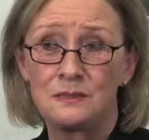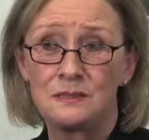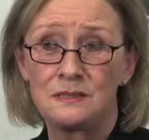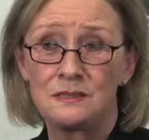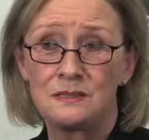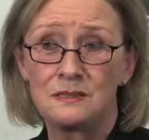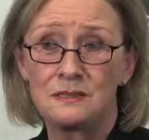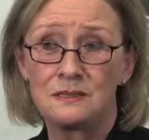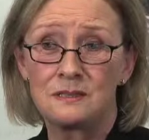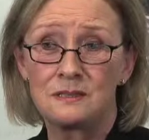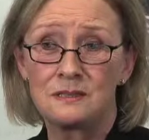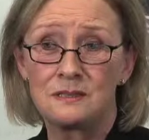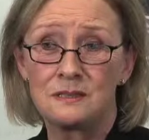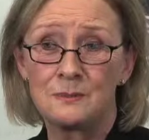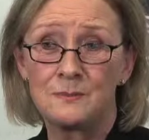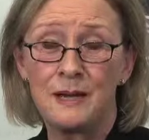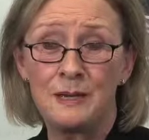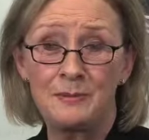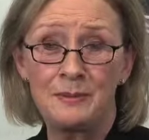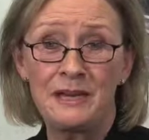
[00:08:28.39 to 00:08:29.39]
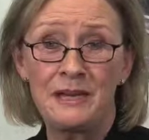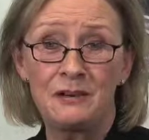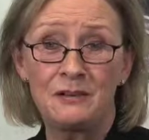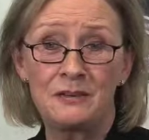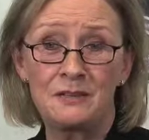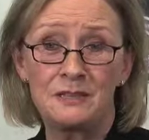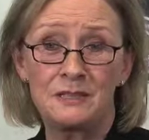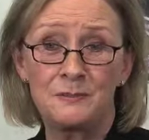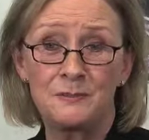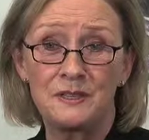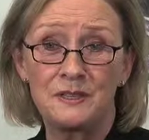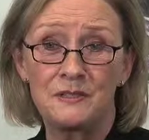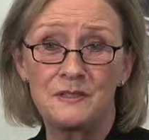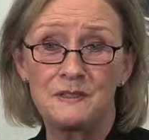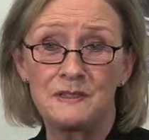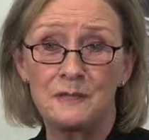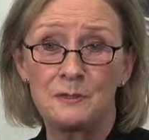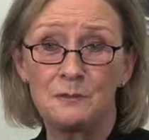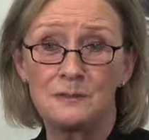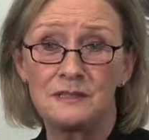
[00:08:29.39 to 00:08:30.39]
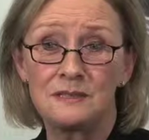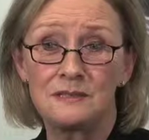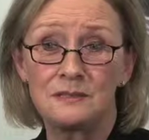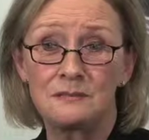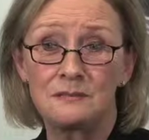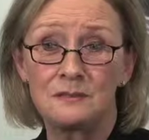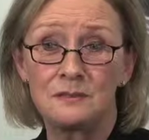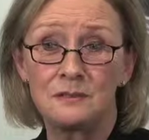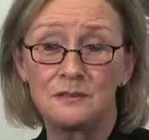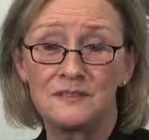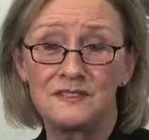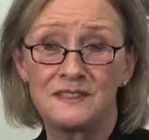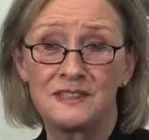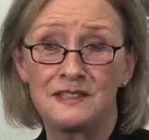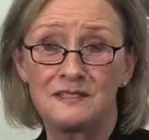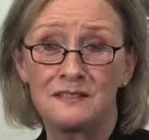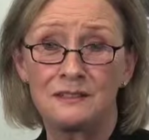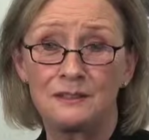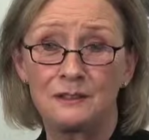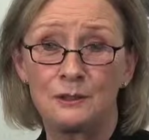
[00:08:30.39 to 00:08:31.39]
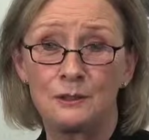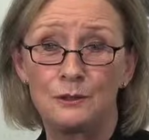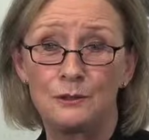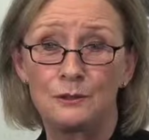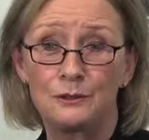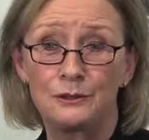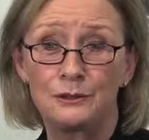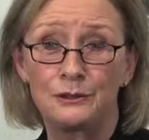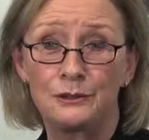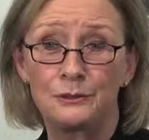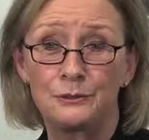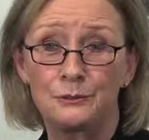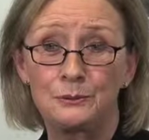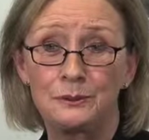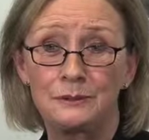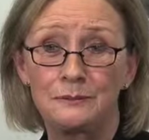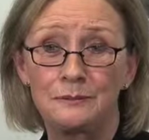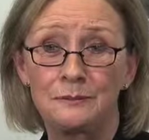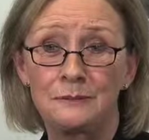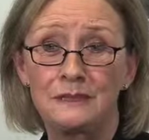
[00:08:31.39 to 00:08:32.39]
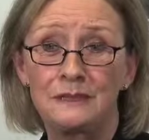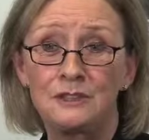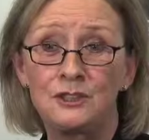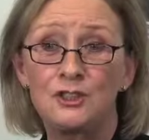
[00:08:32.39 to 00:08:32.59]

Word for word: was to my parents because I was sort of sent along to uh,